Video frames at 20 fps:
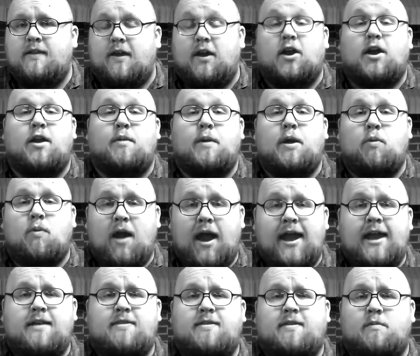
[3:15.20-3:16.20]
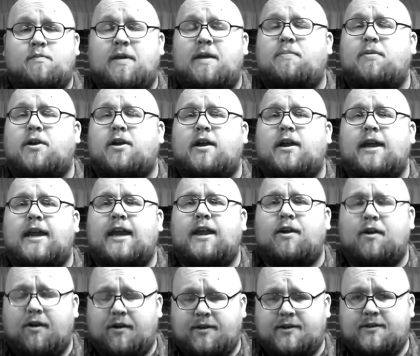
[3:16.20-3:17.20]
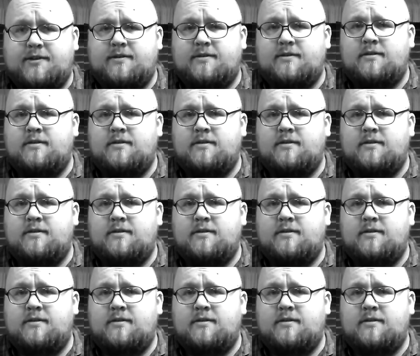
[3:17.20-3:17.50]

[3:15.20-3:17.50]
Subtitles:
There are going to be riots and people are going to get hurt.